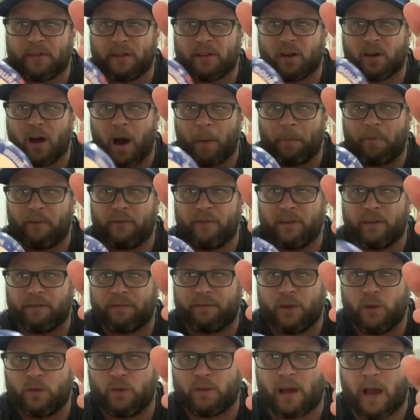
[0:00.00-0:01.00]
the top of it a
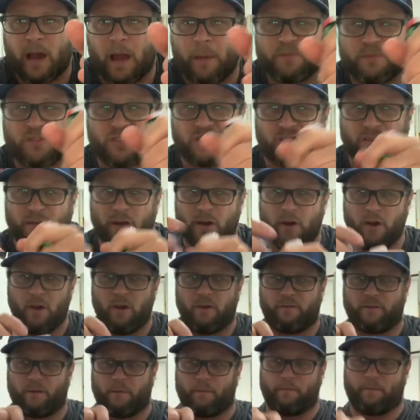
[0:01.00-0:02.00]
few times just
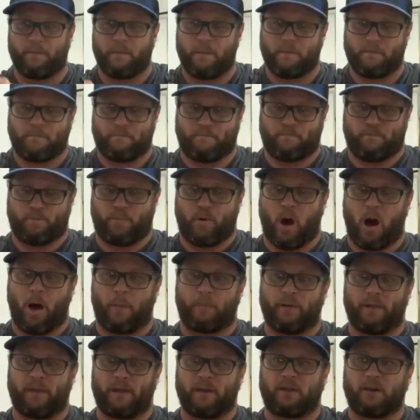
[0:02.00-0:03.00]
from
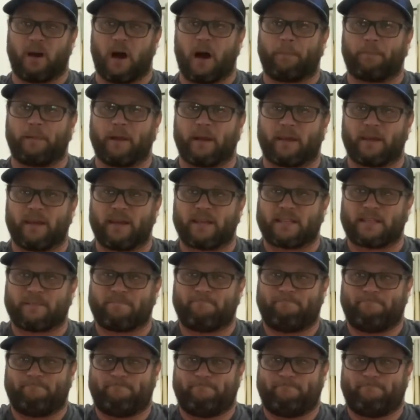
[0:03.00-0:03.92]
popping the top like this.